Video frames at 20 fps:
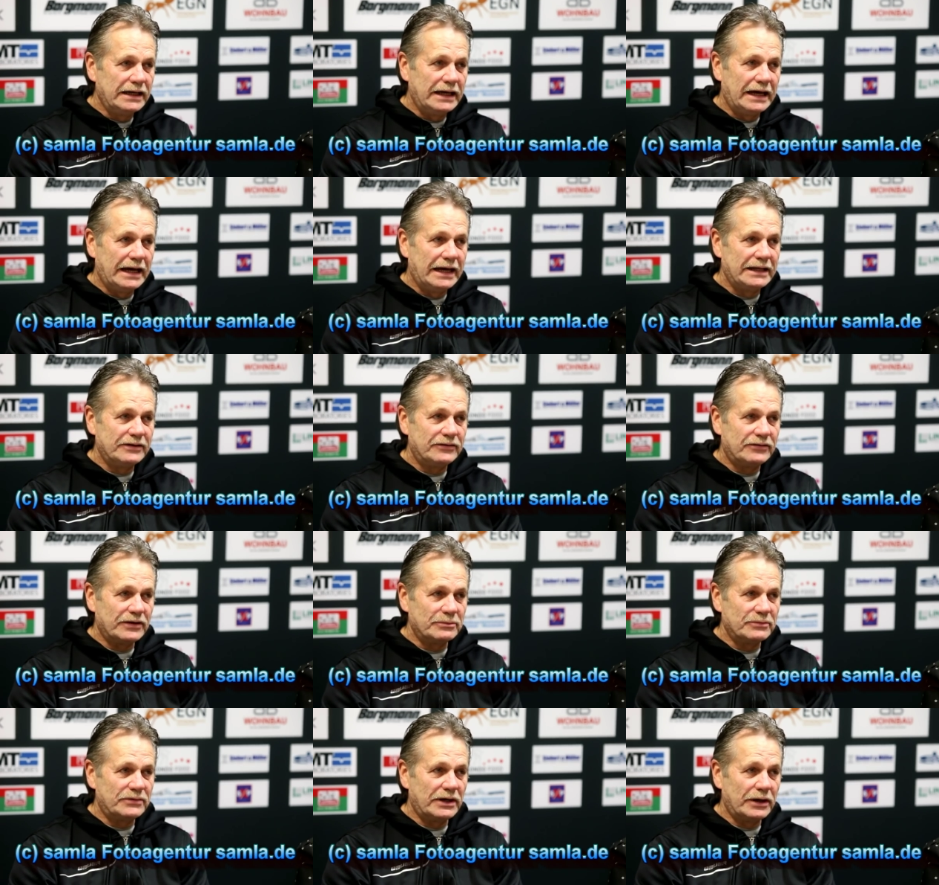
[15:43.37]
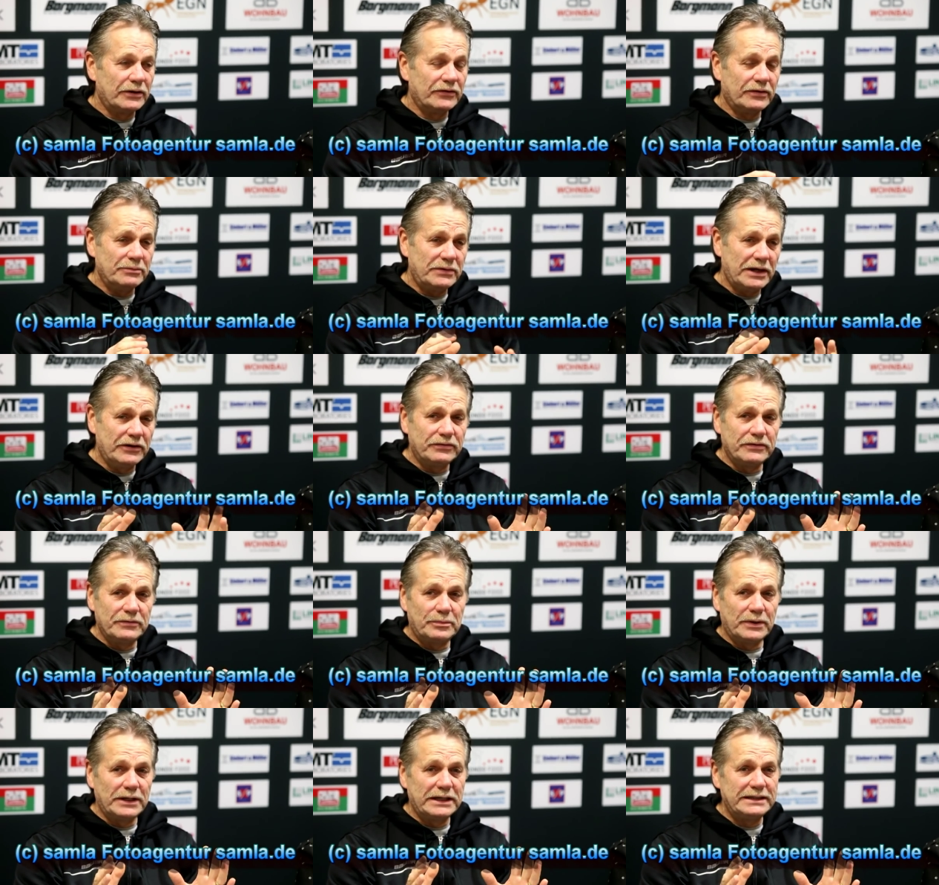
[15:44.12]
and sometimes sometimes
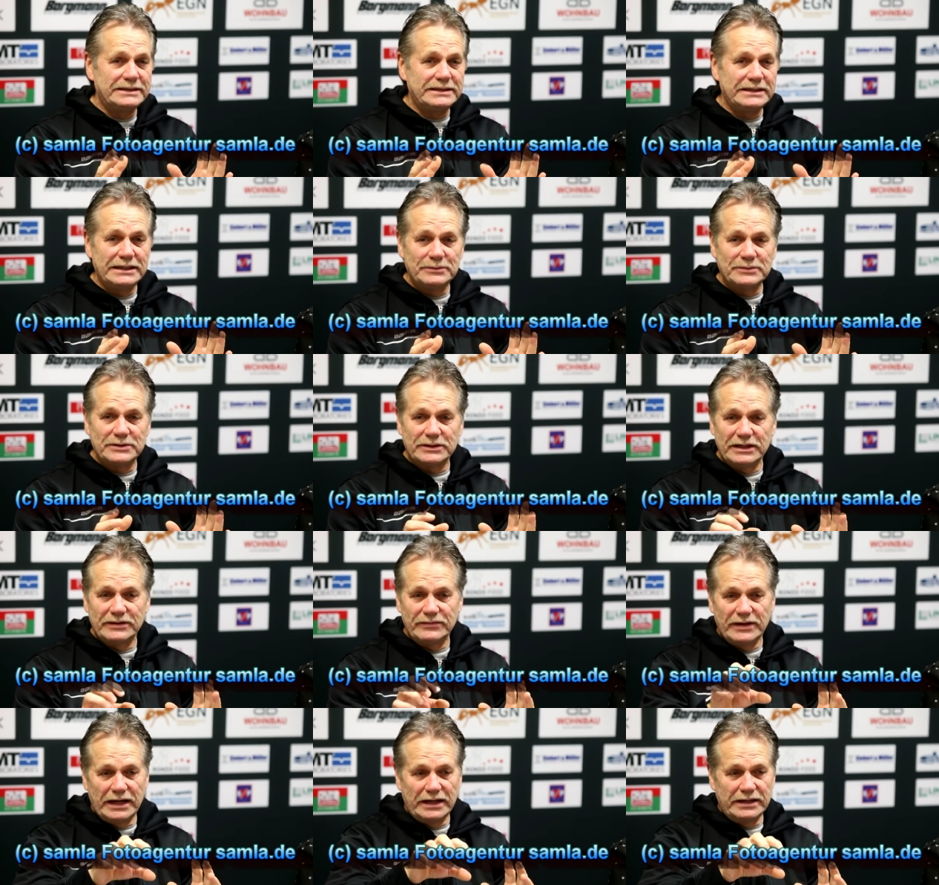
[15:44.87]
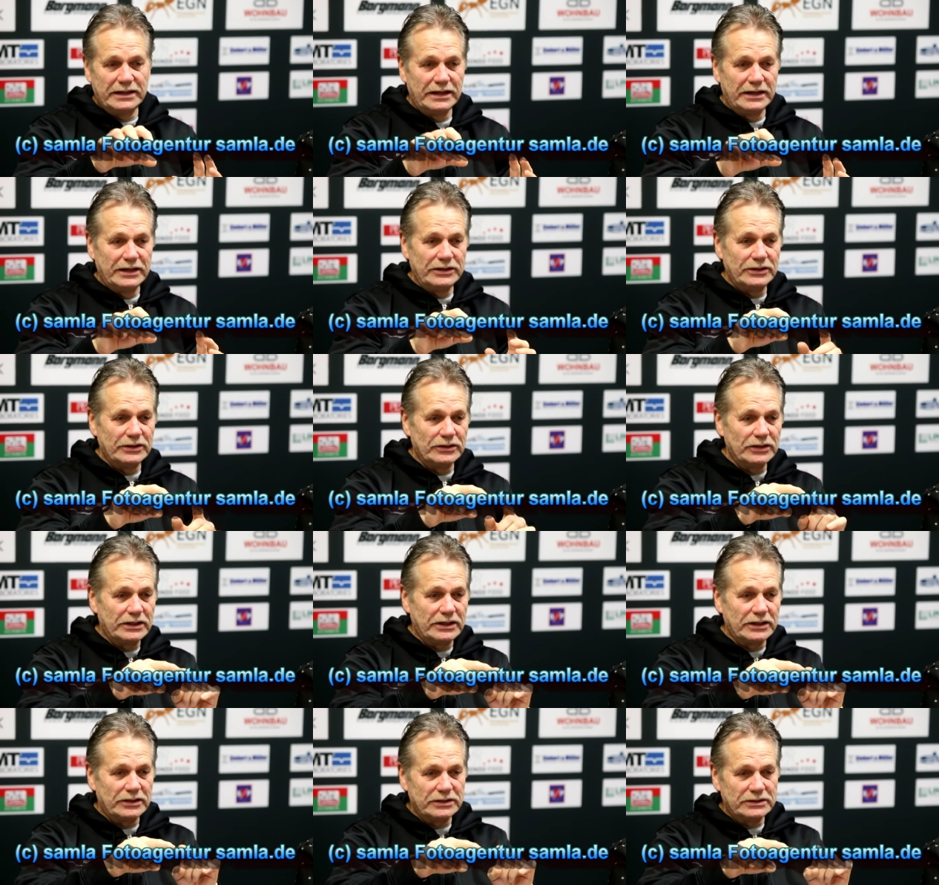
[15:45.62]
we've played teams and they've had you
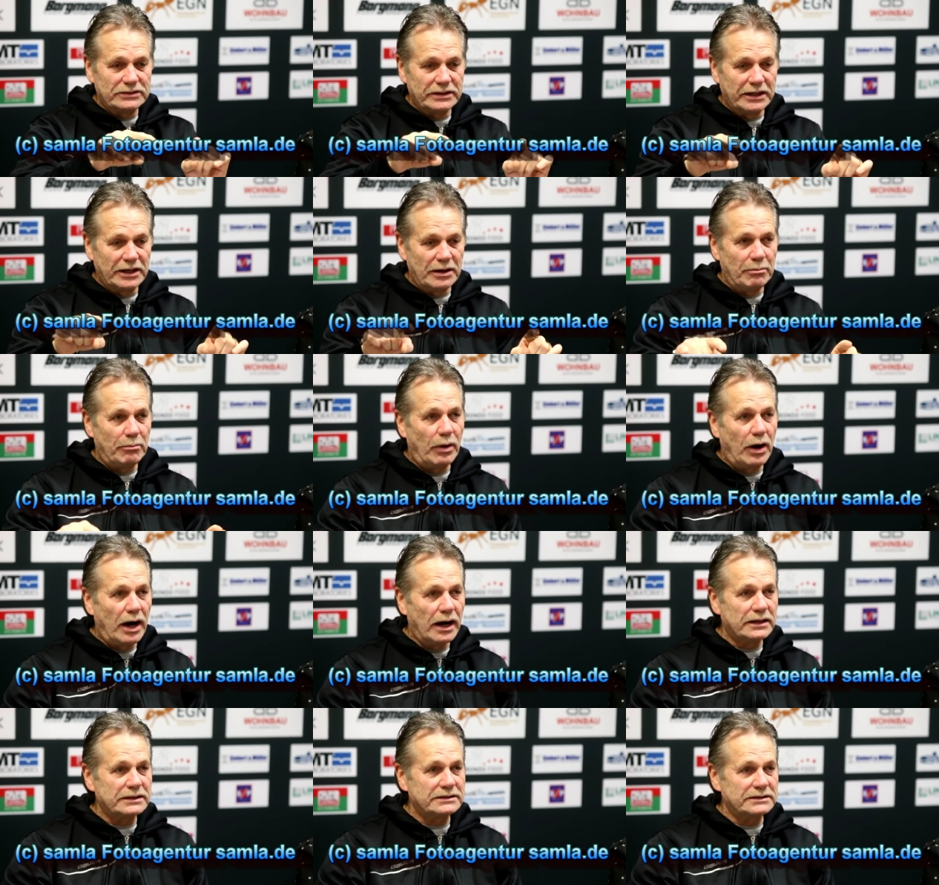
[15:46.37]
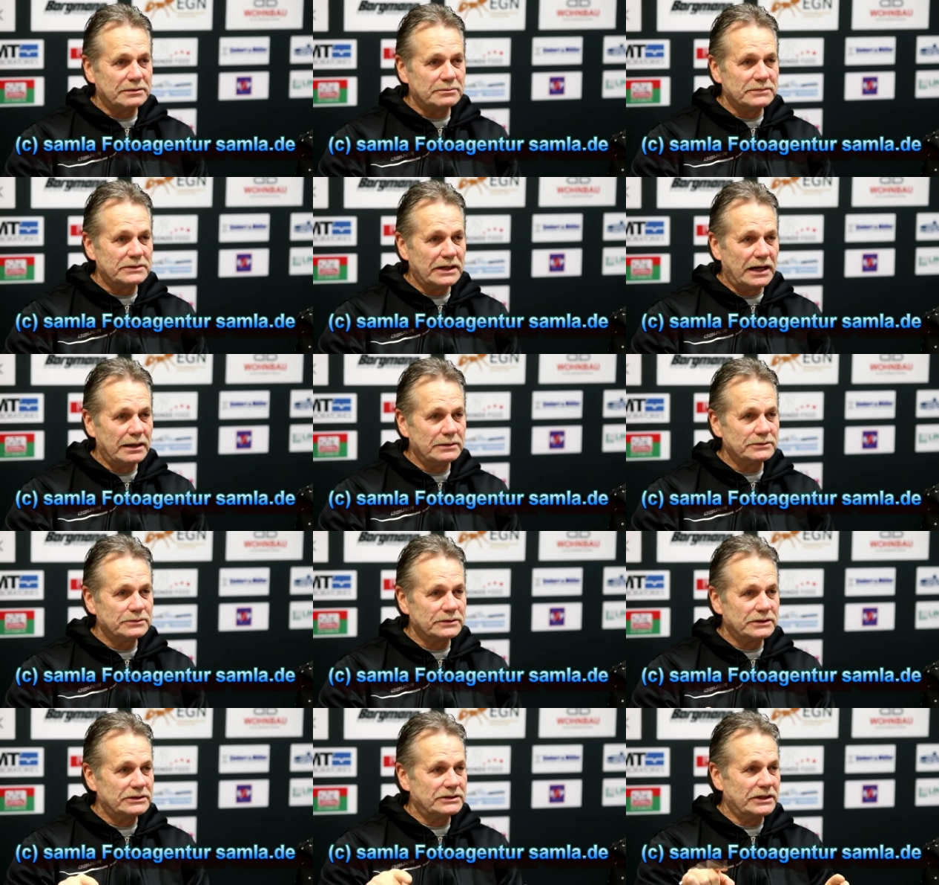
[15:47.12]
look it looks like a box
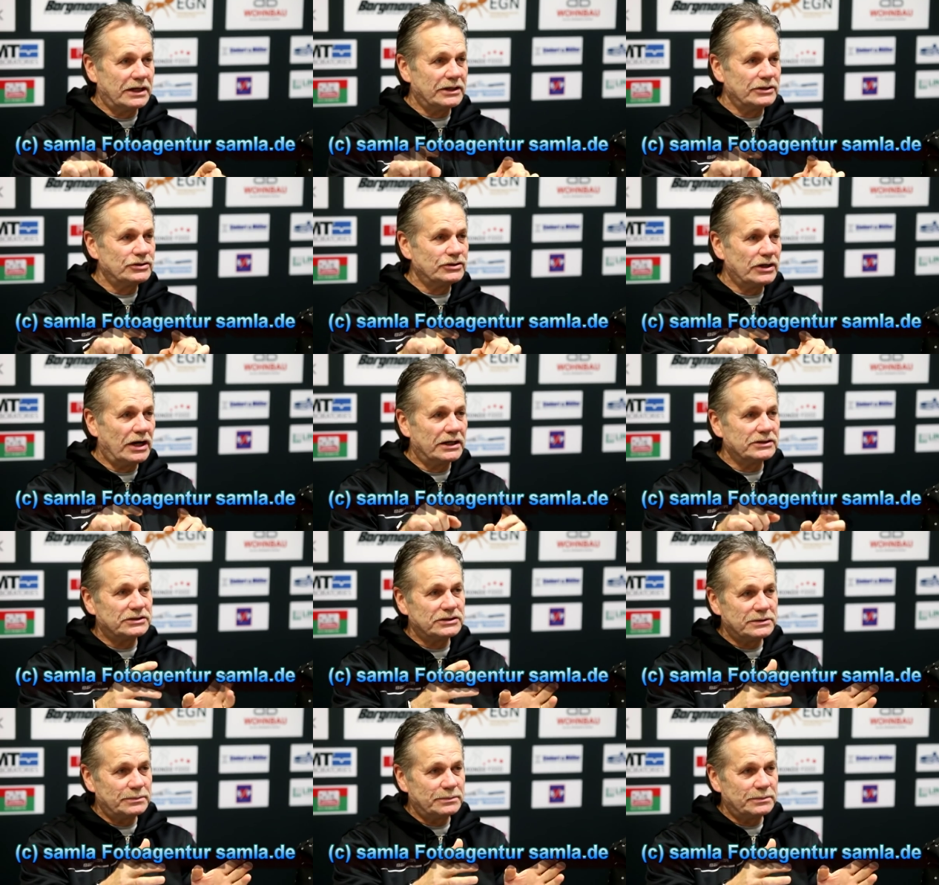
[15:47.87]
sometimes with a ton of shots,